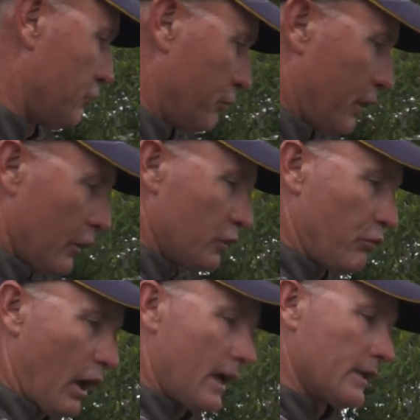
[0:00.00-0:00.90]
preparing
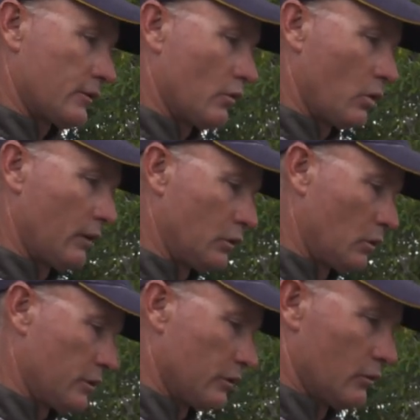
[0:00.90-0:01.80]
baits or whatever you
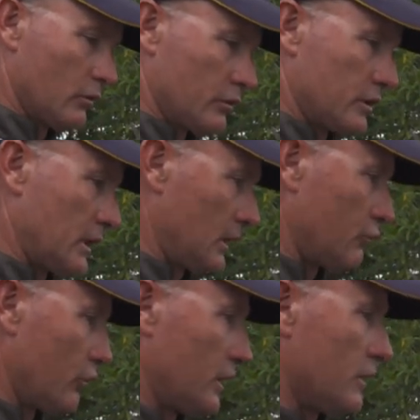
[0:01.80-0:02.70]
want to do or just
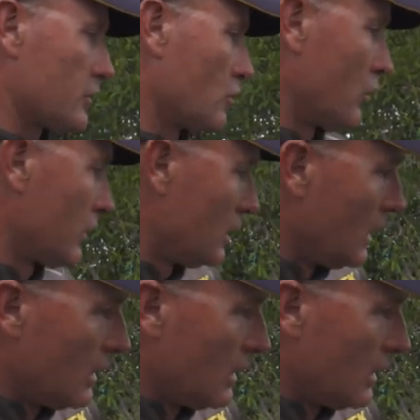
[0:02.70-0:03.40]
getting rigging sorted.